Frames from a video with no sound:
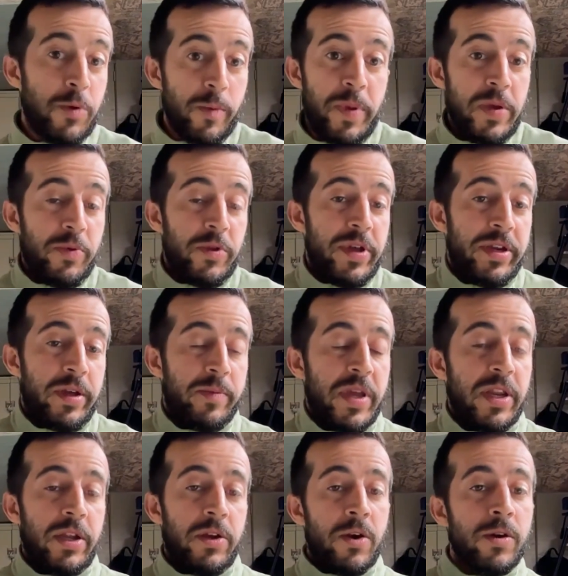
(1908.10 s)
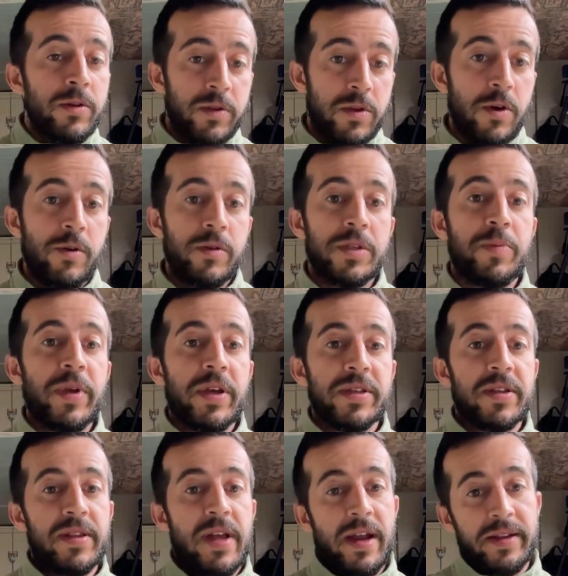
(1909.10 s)
where people end up getting hurt, though, is because
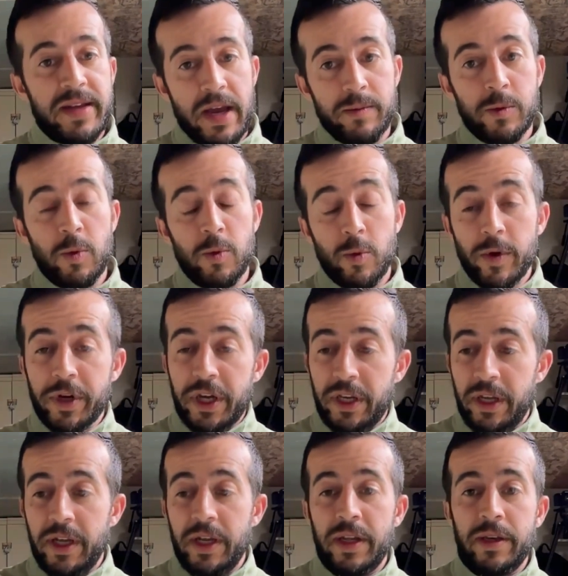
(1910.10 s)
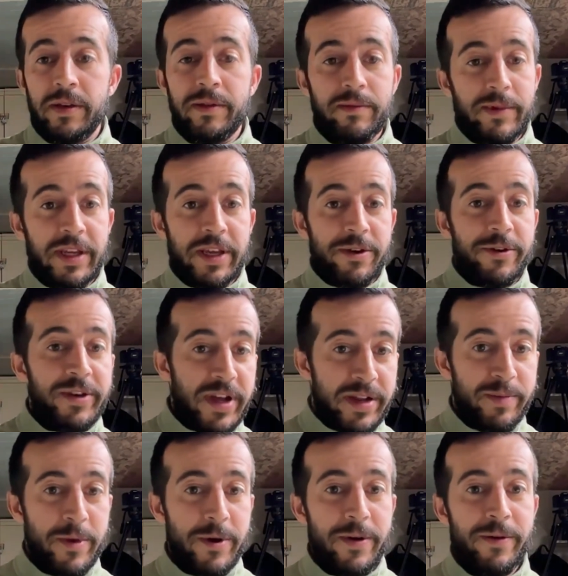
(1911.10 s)
a lot of times we're working in get her
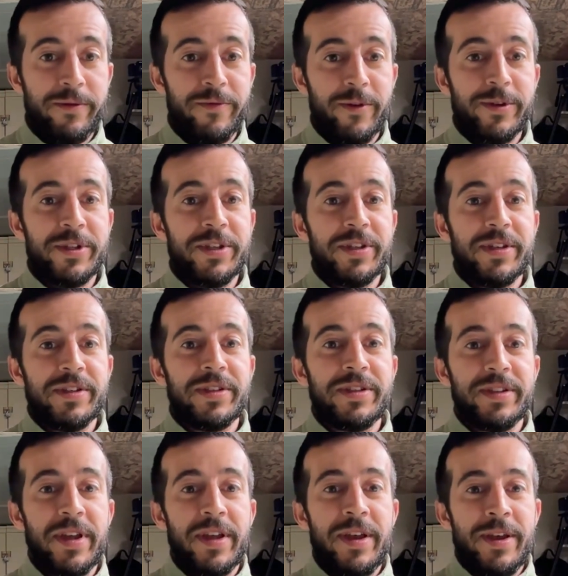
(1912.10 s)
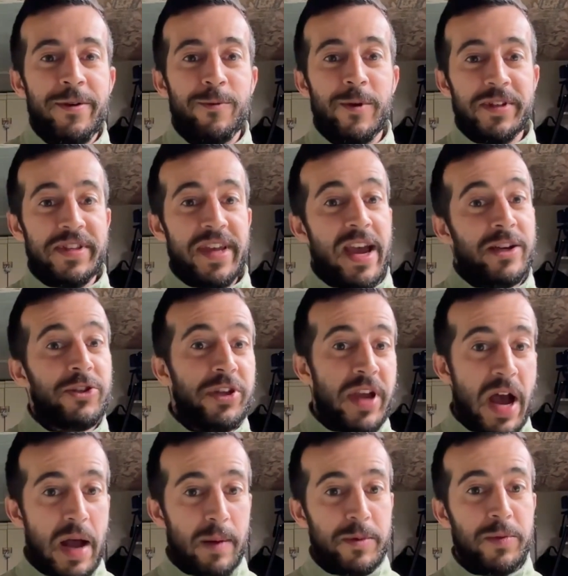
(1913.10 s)
done mode versus what's actually
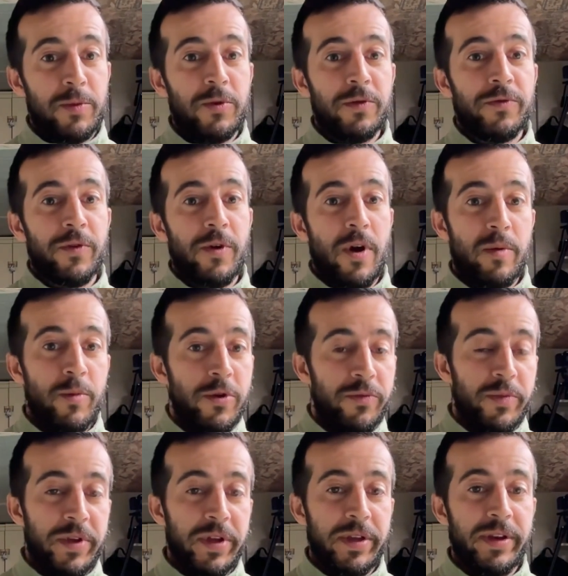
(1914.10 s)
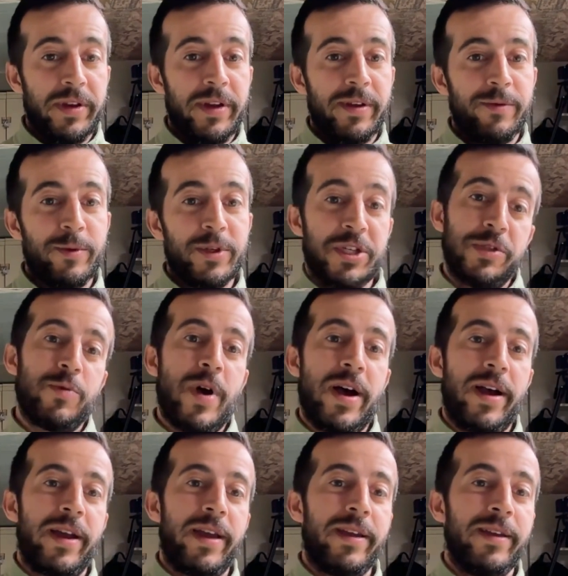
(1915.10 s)
optimal for our movement, which is
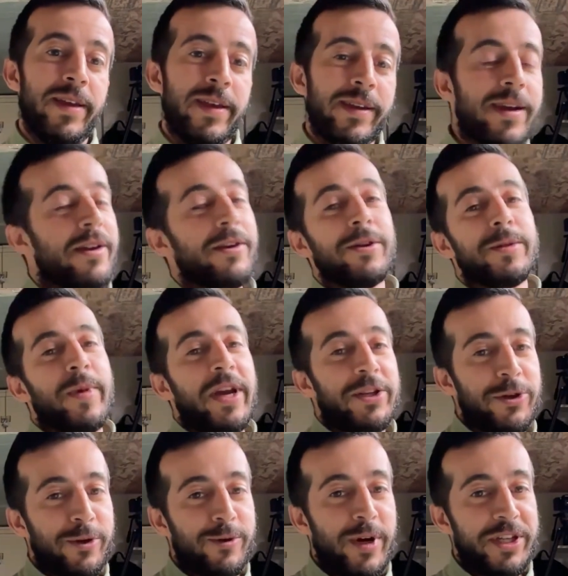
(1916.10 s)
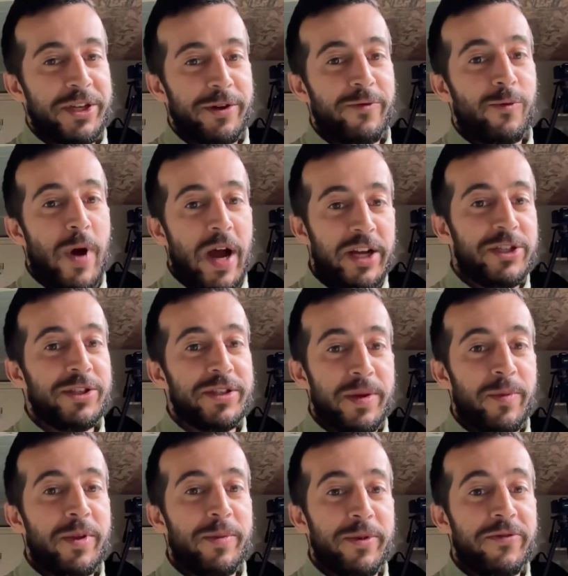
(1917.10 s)
why kind of goes back to your question of why should
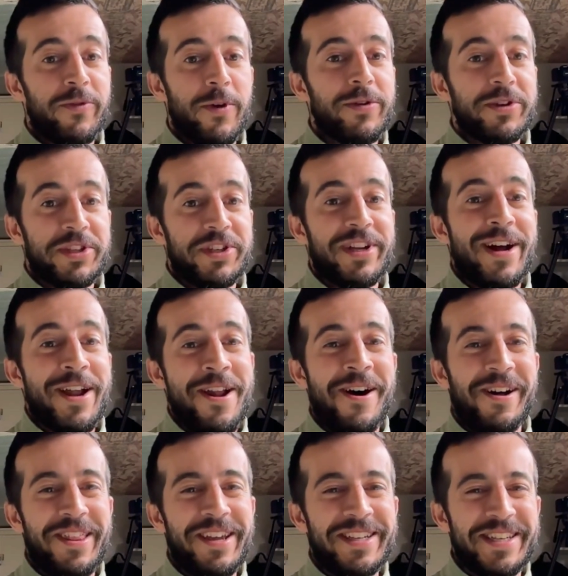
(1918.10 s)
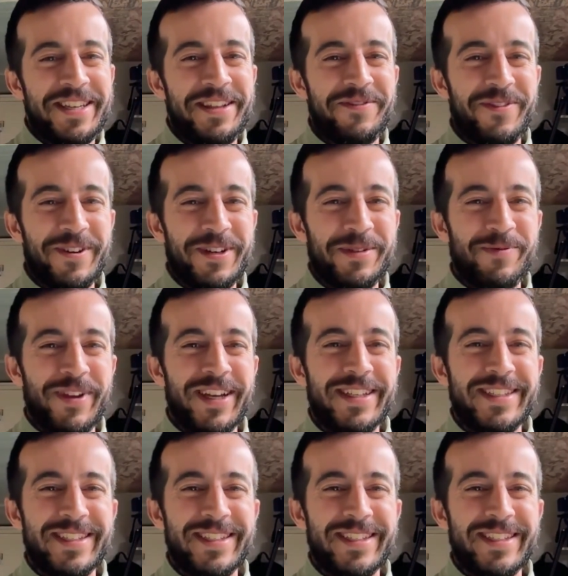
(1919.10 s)
somebody be focusing on all this in the first place,